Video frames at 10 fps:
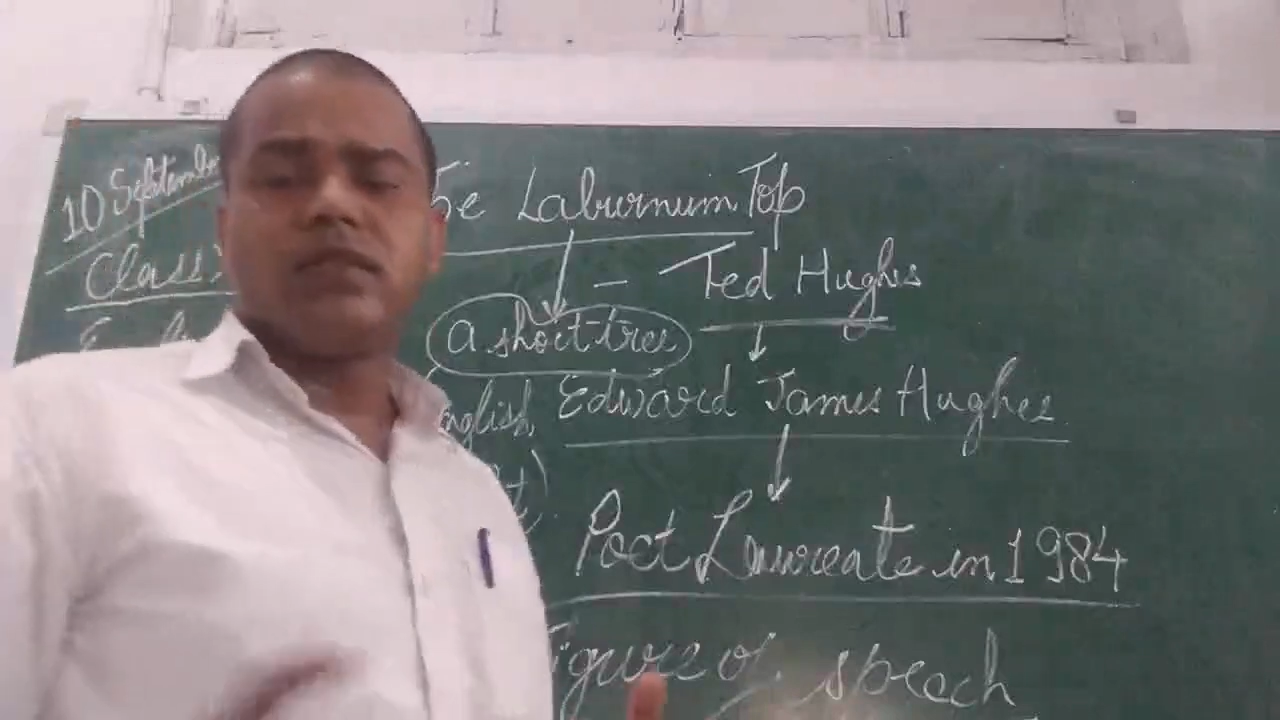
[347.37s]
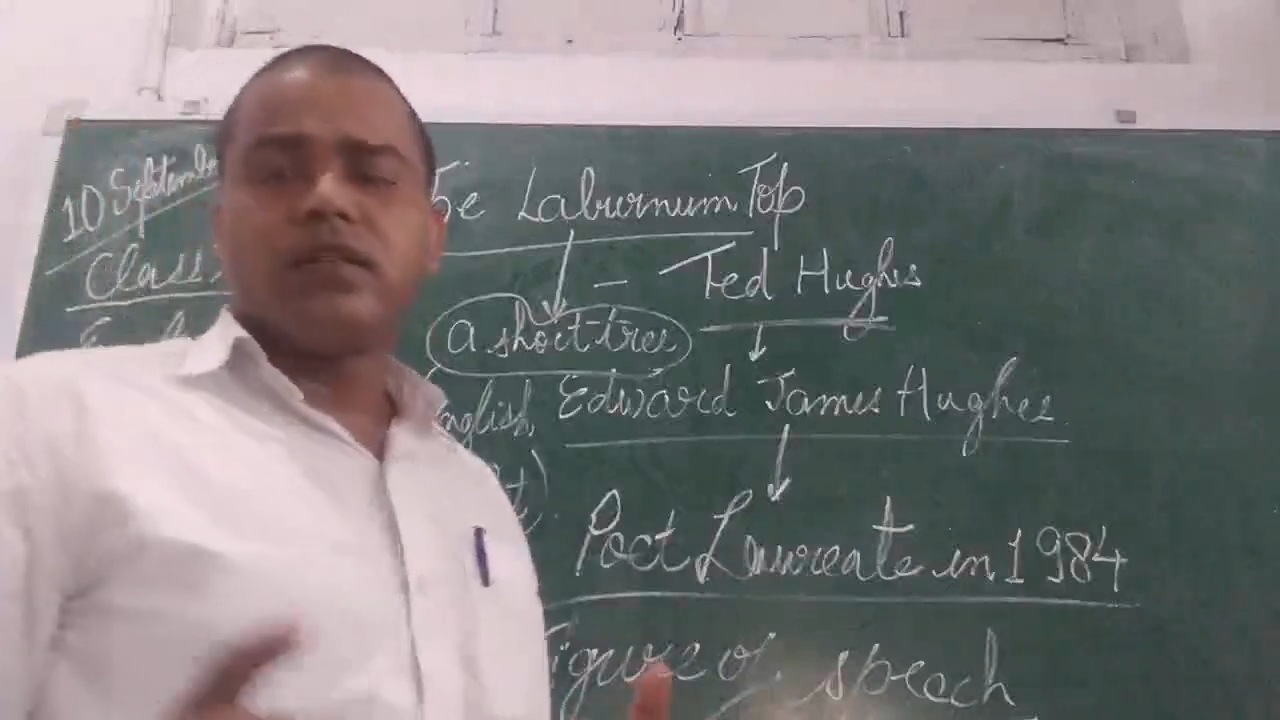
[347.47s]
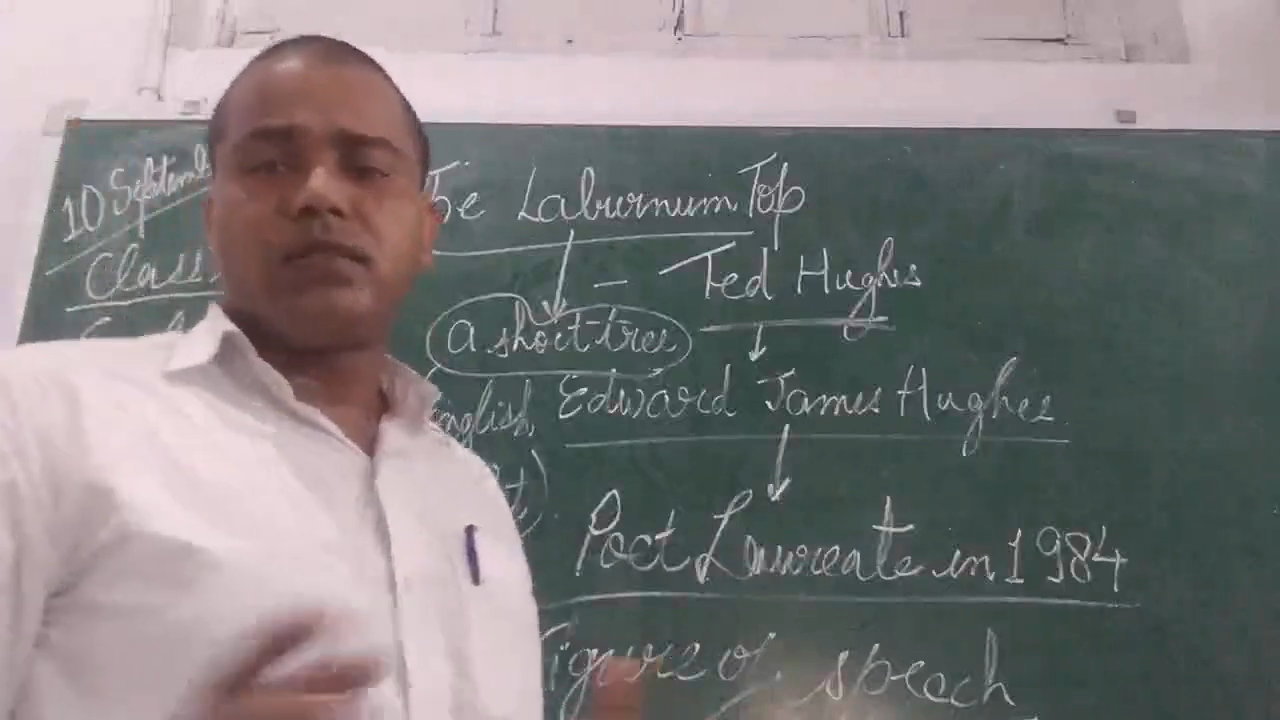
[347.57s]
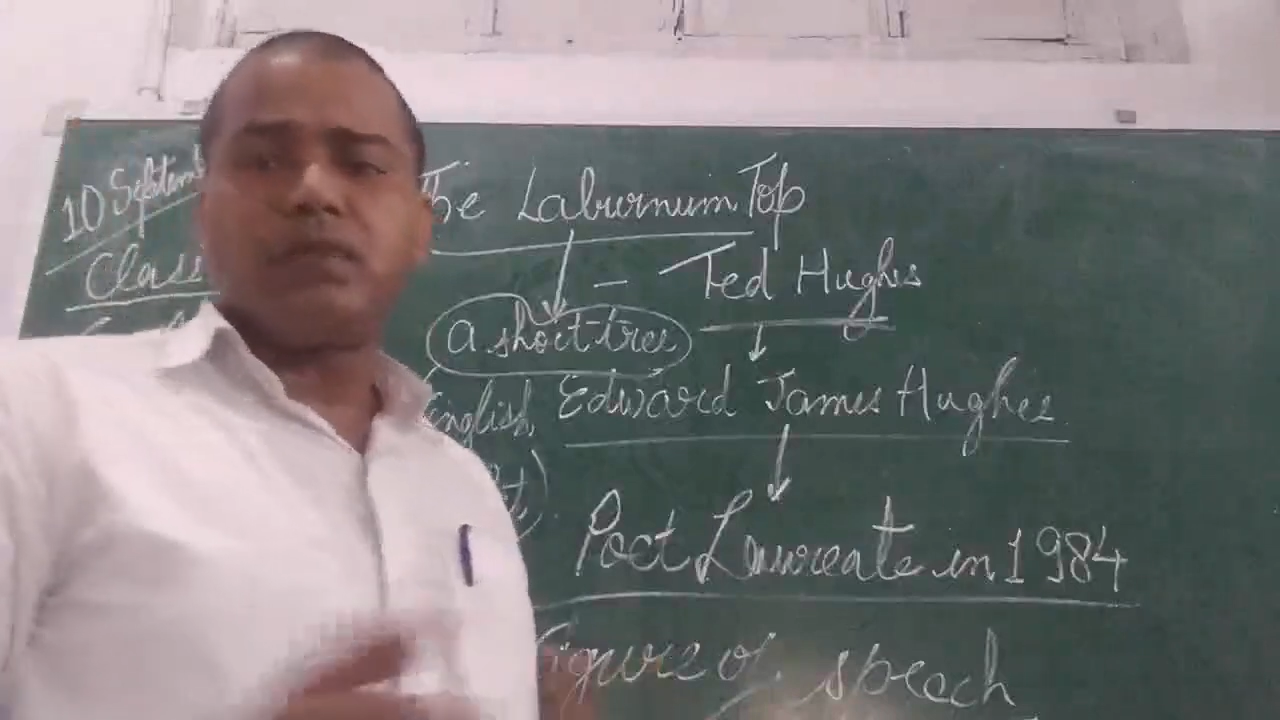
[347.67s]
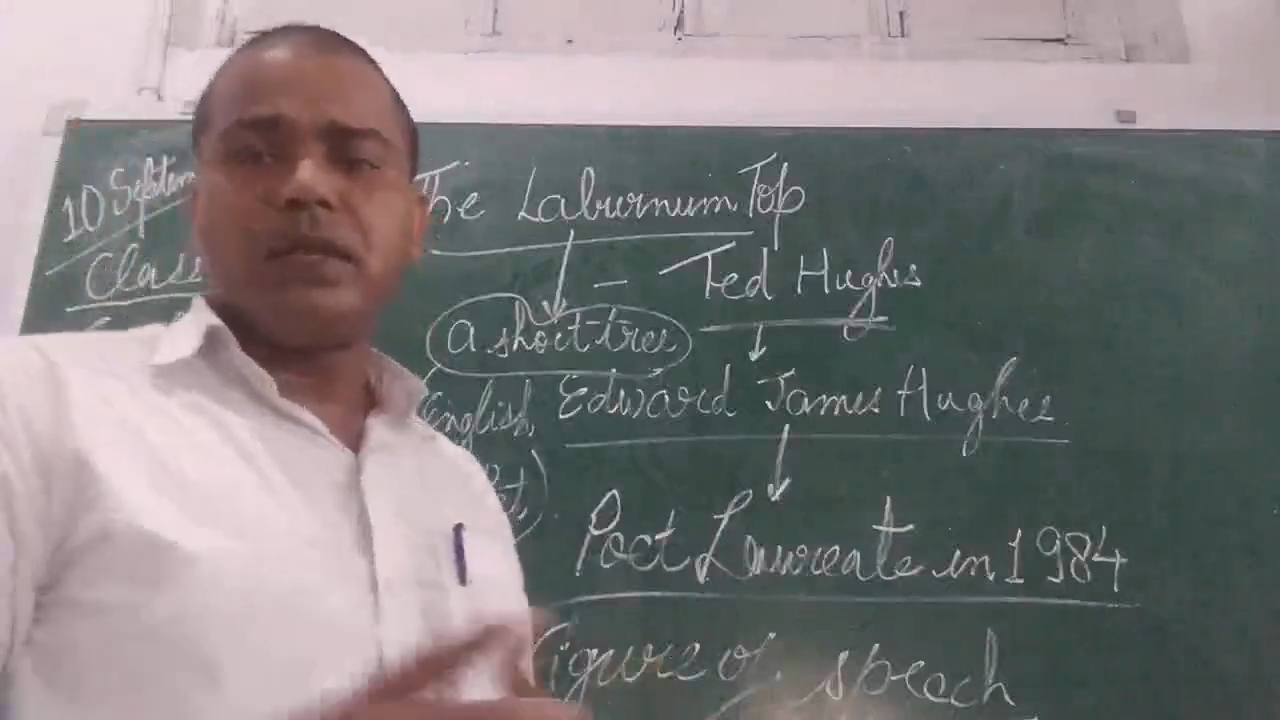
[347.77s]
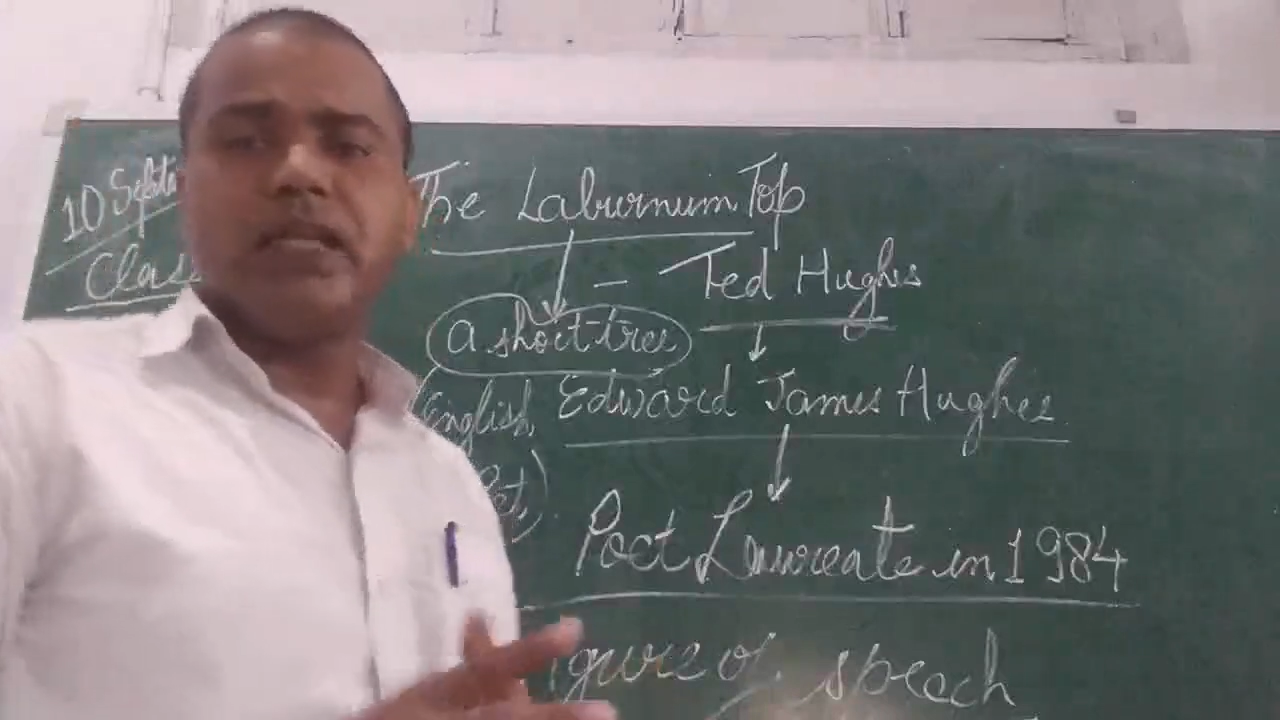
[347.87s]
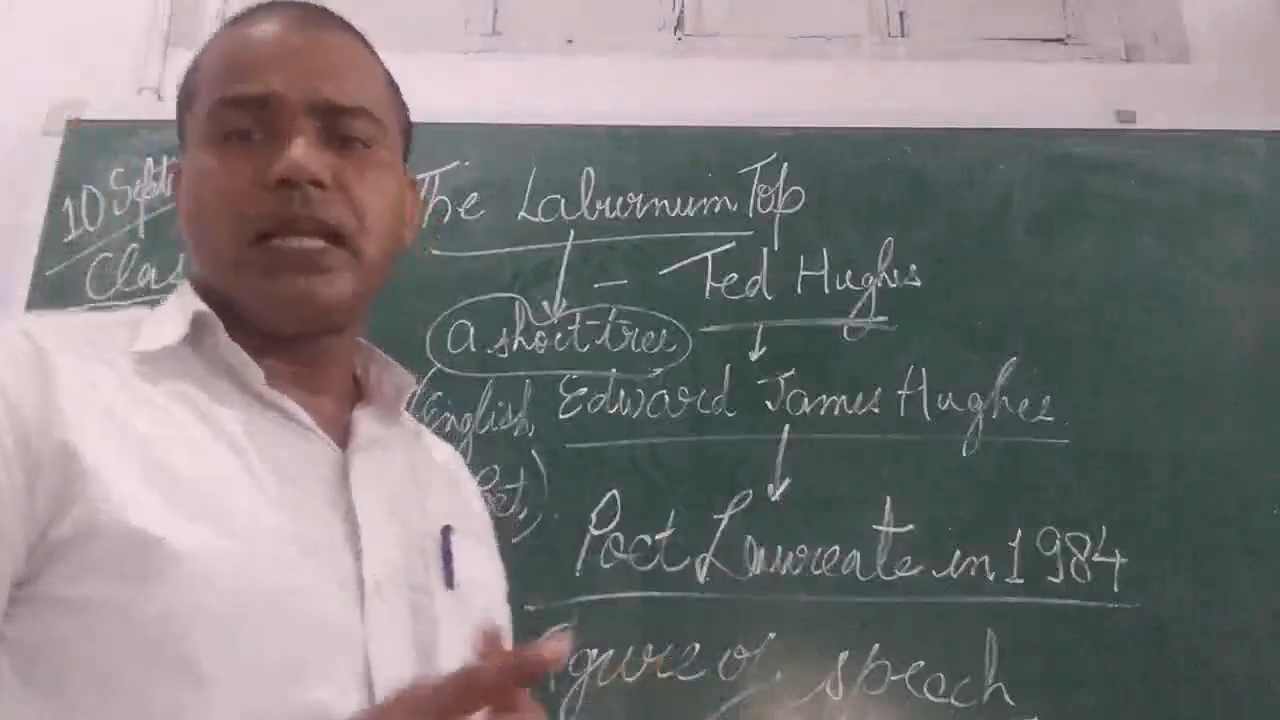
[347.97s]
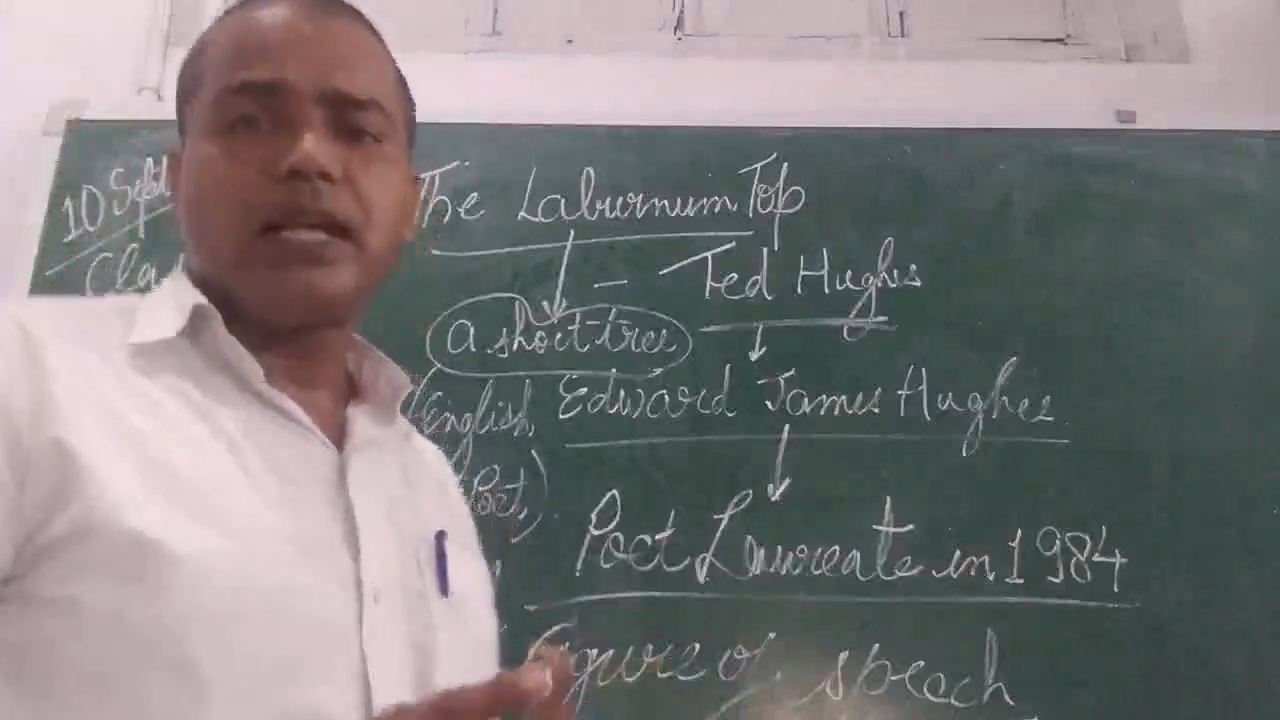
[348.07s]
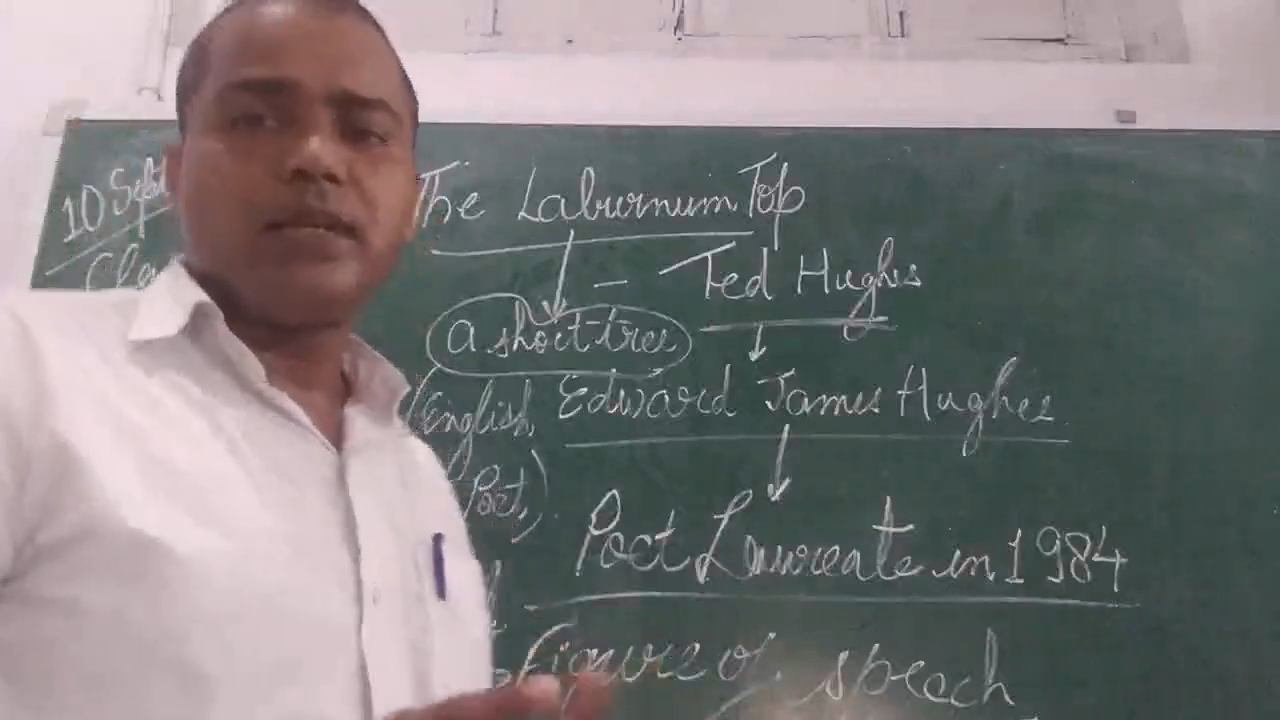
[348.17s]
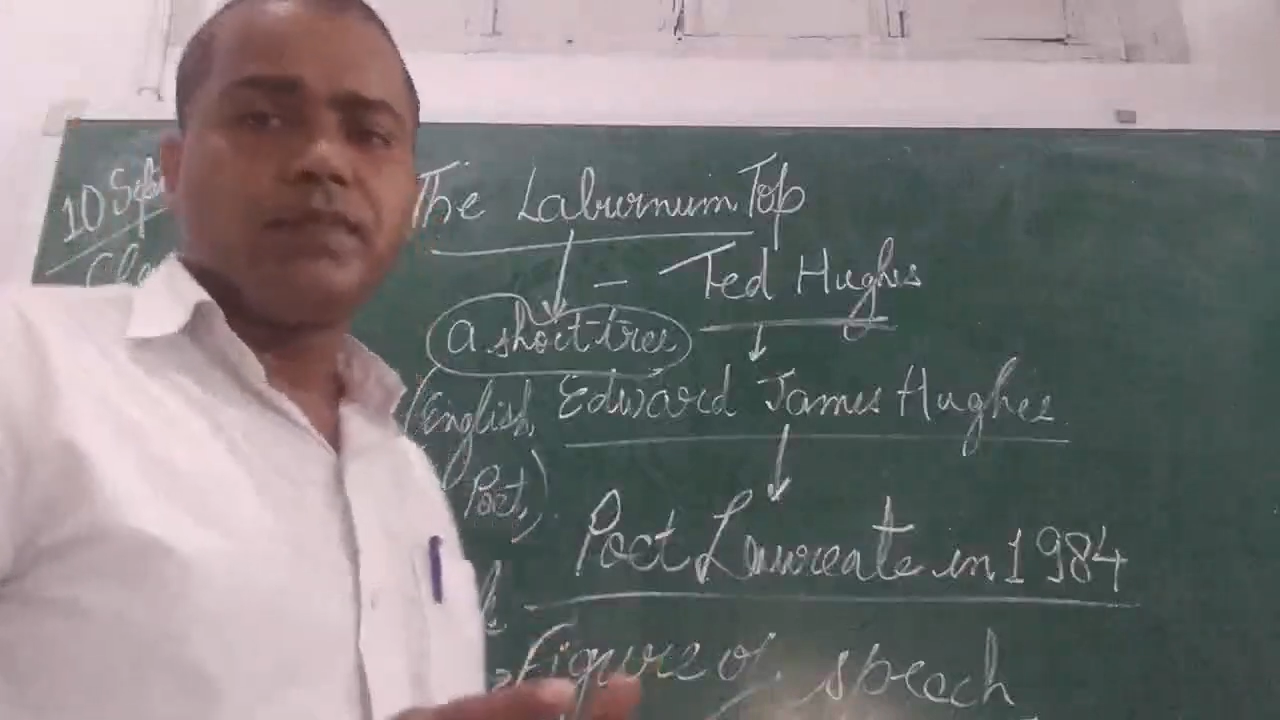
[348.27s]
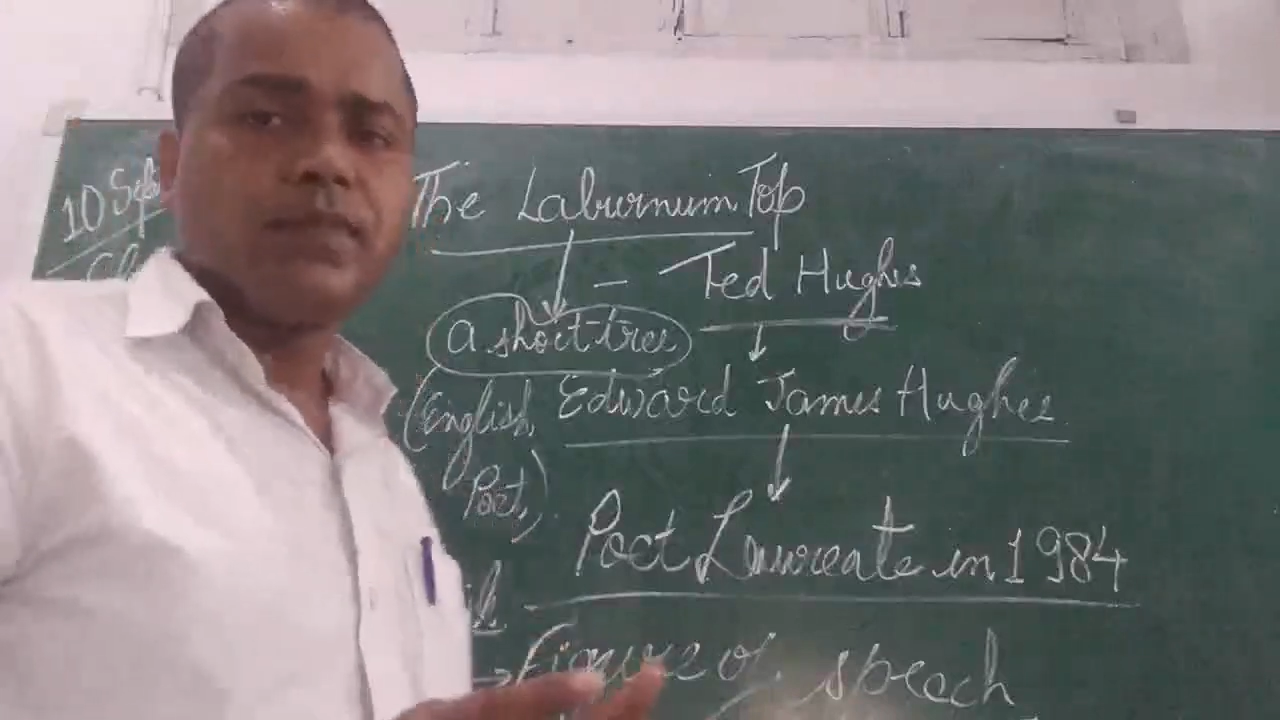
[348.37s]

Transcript: explained that